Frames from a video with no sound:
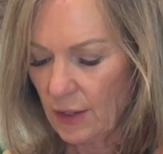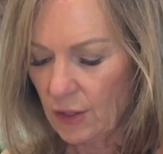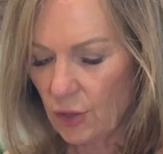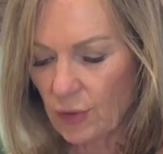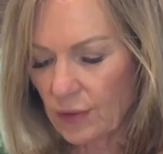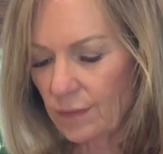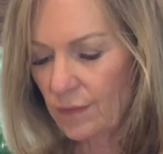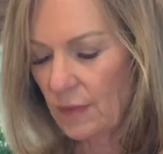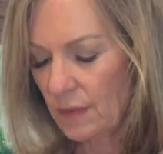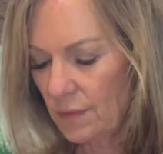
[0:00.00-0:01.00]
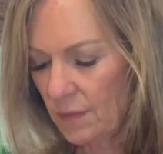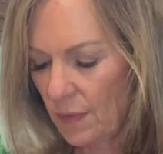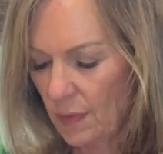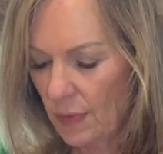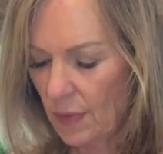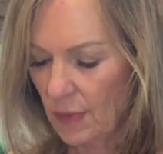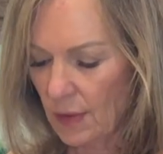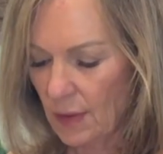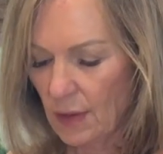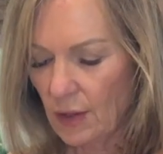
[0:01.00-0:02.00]
You can
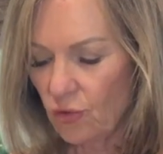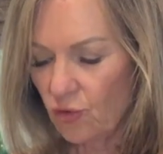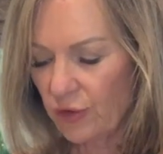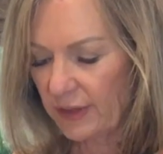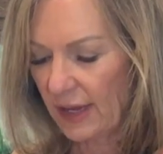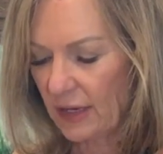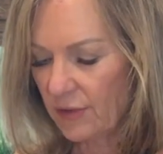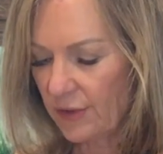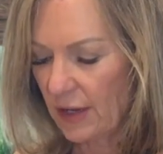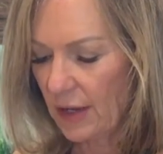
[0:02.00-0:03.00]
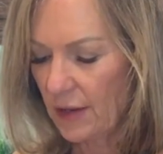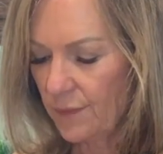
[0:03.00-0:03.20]
just kind of